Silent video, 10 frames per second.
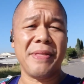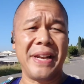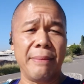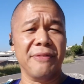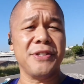by the
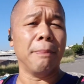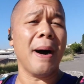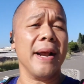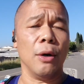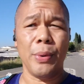name of
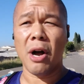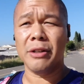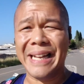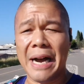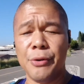Tabata. We
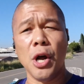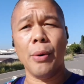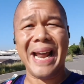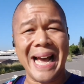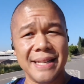all now
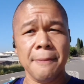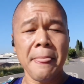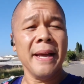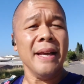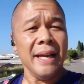know it as
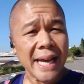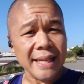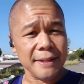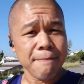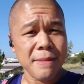
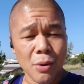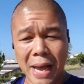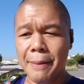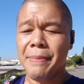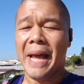HIIT,
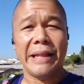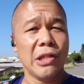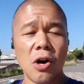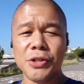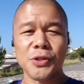okay?
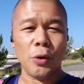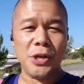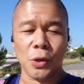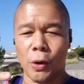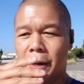And long
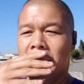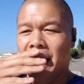story short,